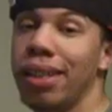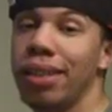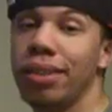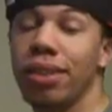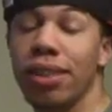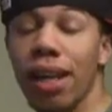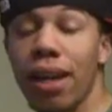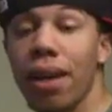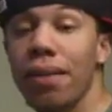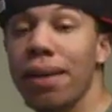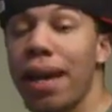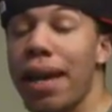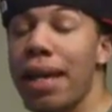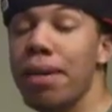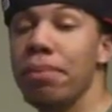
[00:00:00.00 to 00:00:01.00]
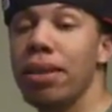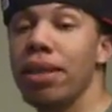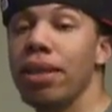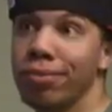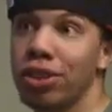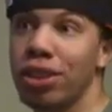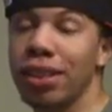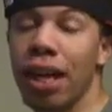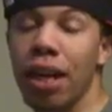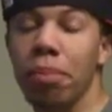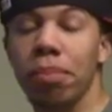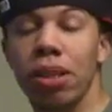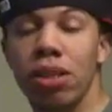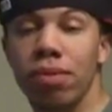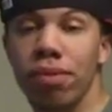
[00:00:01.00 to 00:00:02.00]
And shout out to Amy. She's
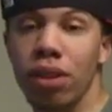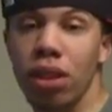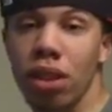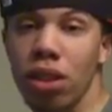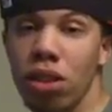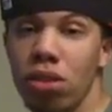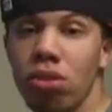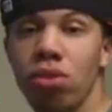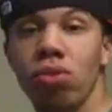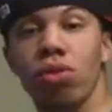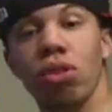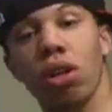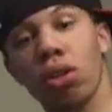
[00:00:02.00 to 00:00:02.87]
got a bunch of videos.